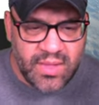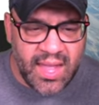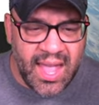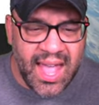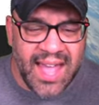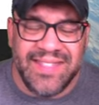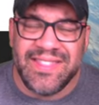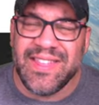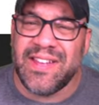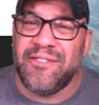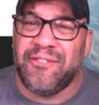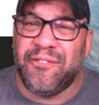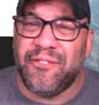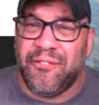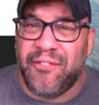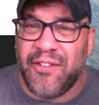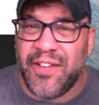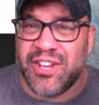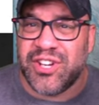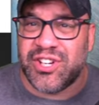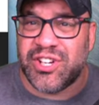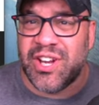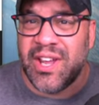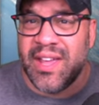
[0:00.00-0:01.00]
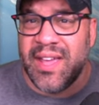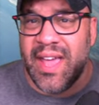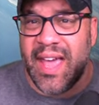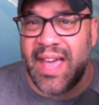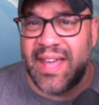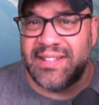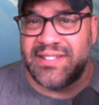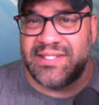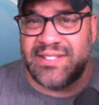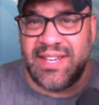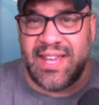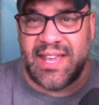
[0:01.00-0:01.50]
And then Fish
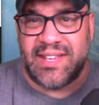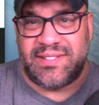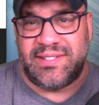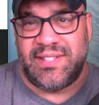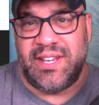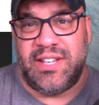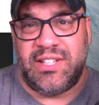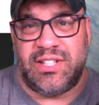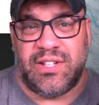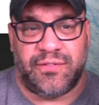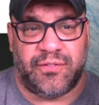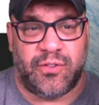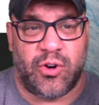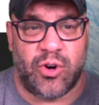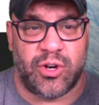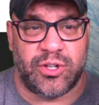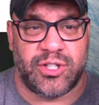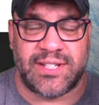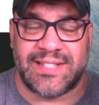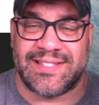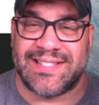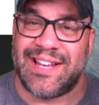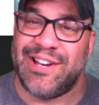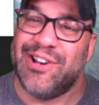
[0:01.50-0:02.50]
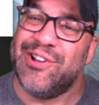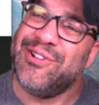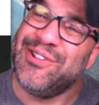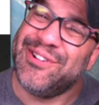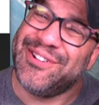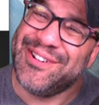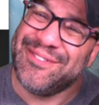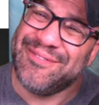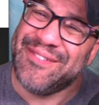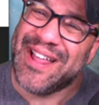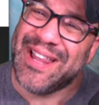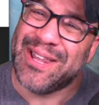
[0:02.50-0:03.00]
and ZSH, of course, because I know
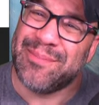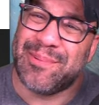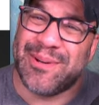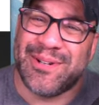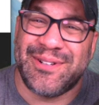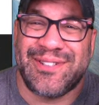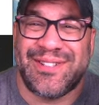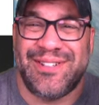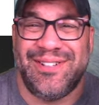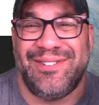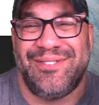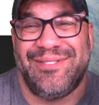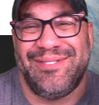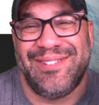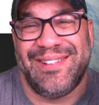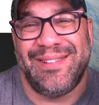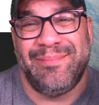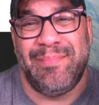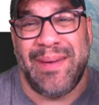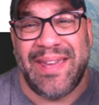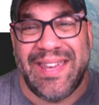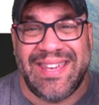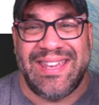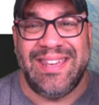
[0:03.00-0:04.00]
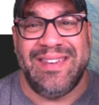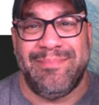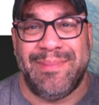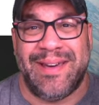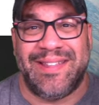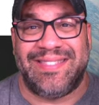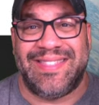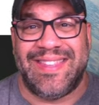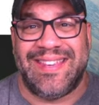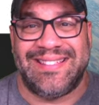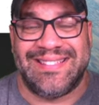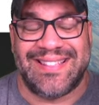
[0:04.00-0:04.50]
you're developers and you're really picky
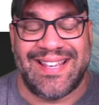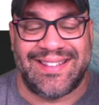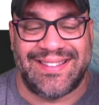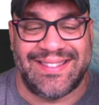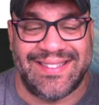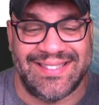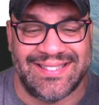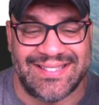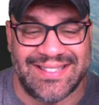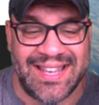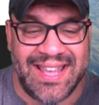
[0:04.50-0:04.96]
about things like this.